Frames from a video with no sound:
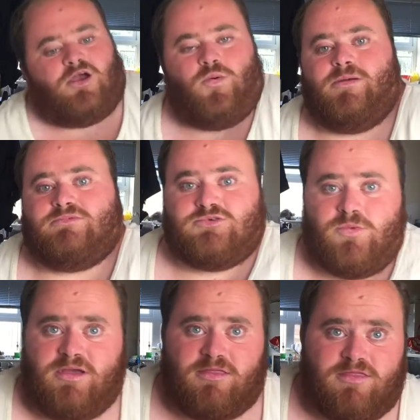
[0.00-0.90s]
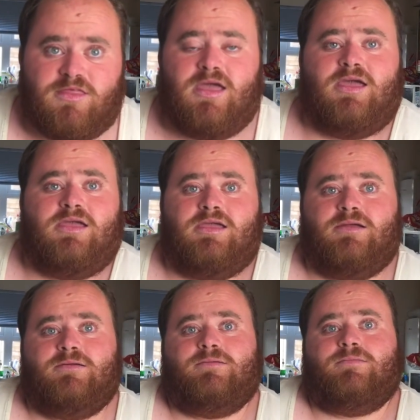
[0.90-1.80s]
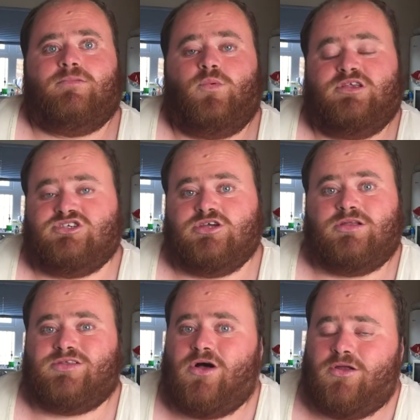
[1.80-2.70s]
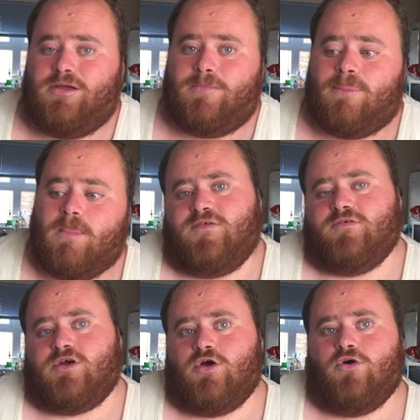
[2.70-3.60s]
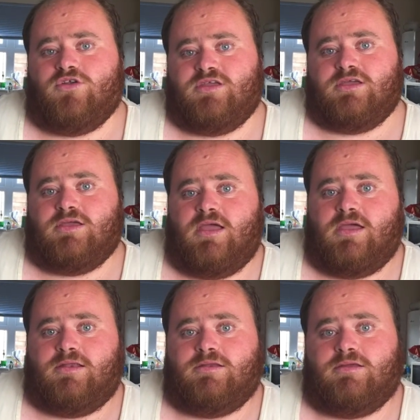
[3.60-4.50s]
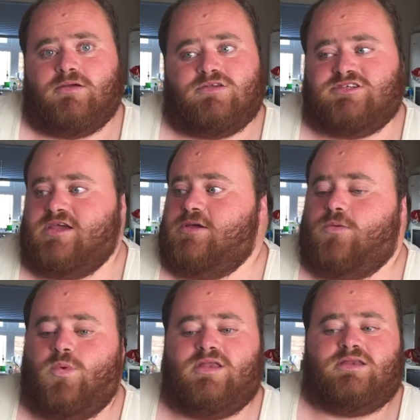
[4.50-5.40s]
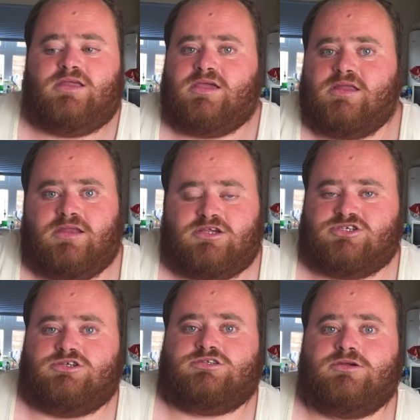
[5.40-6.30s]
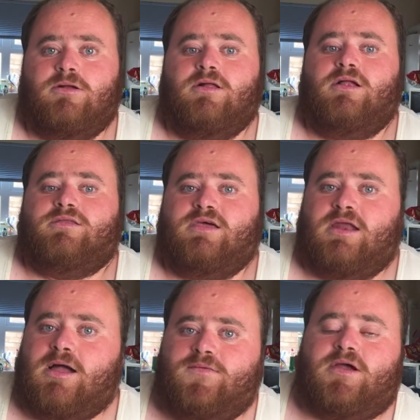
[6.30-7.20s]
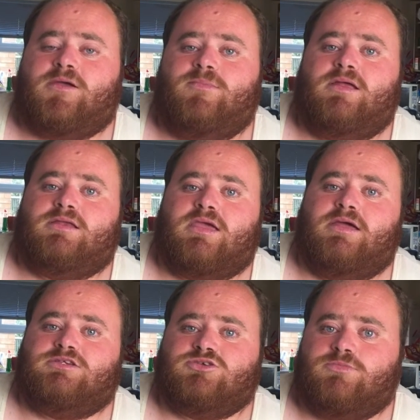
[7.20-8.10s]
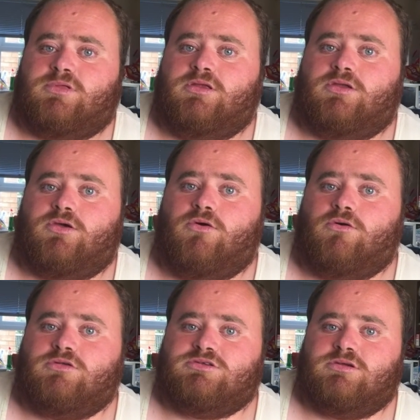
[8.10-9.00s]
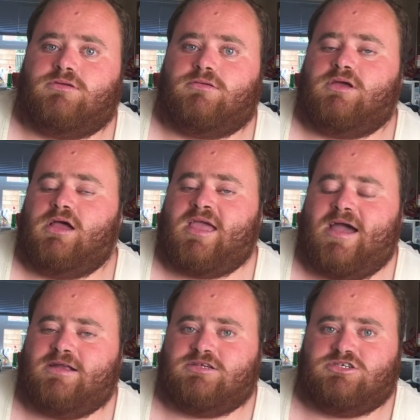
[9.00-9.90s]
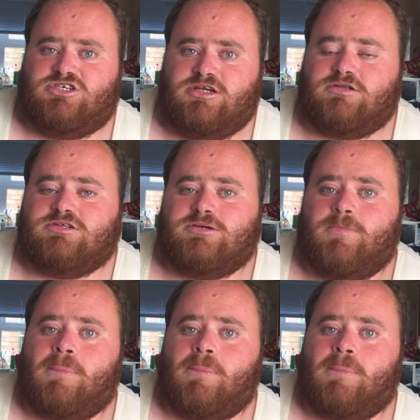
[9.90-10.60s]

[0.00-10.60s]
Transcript: equipped with a windshield on it. If you're recording in, say, windy conditions, then I recommend getting something called a cat shield.